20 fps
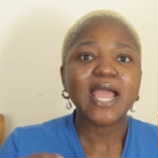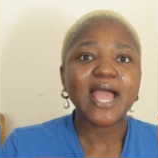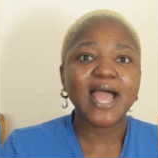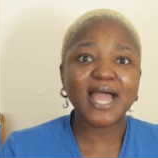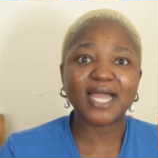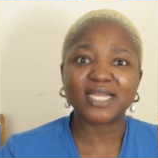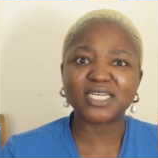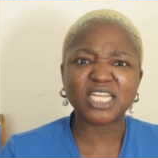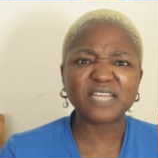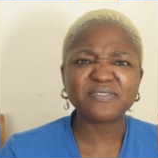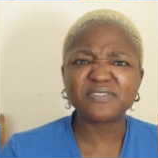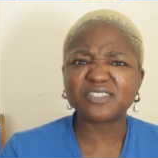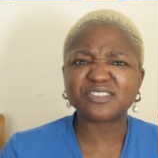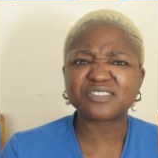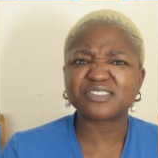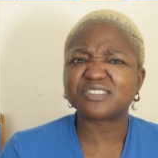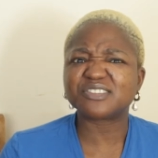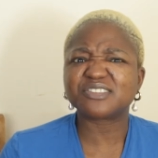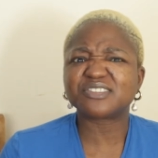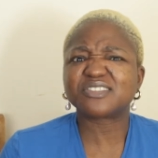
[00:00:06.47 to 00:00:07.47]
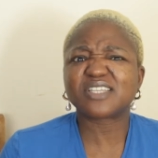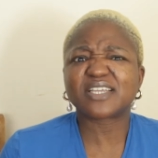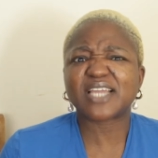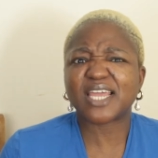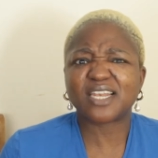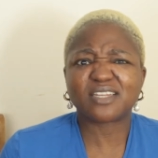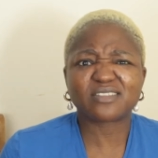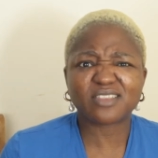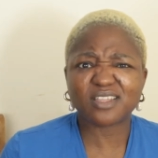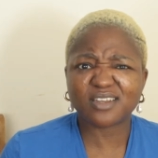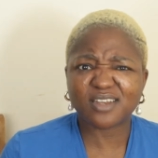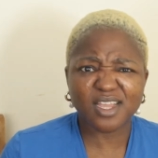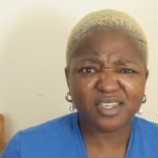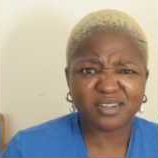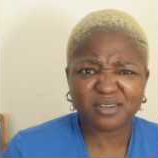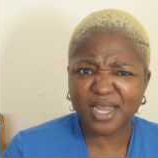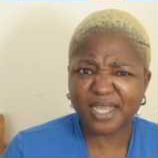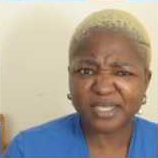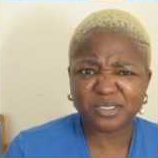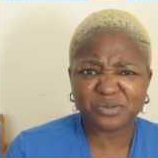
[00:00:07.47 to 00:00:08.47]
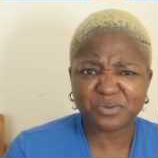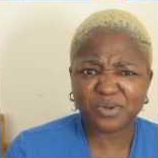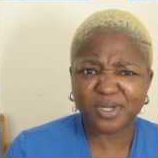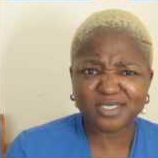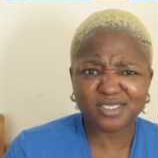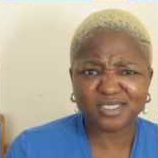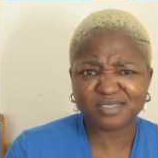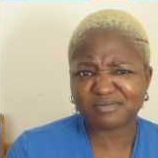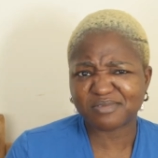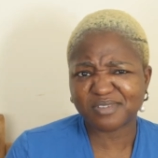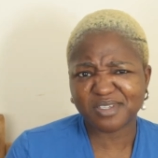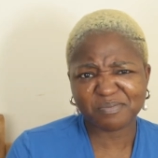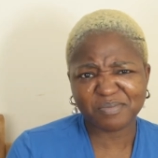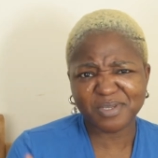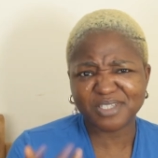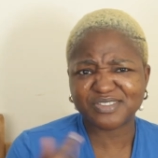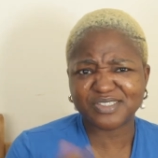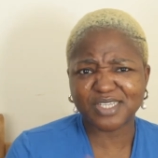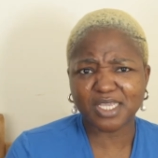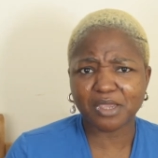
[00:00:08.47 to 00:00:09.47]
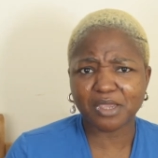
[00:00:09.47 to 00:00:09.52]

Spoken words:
And if this is the kind of thing that you like to watch, please stick